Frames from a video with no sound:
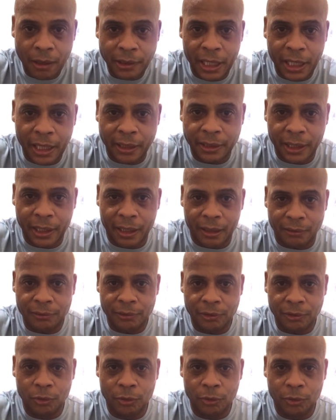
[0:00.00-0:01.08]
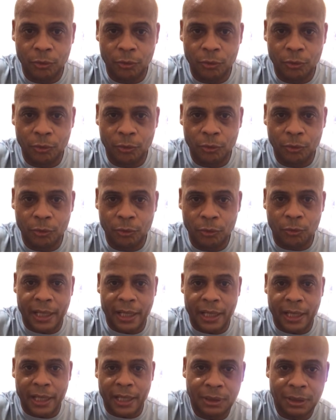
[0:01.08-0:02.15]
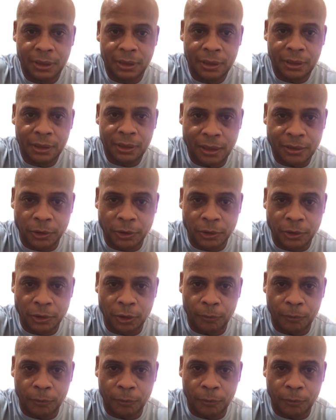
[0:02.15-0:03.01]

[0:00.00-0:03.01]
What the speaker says: Oh, yeah, you're right, Super Duper.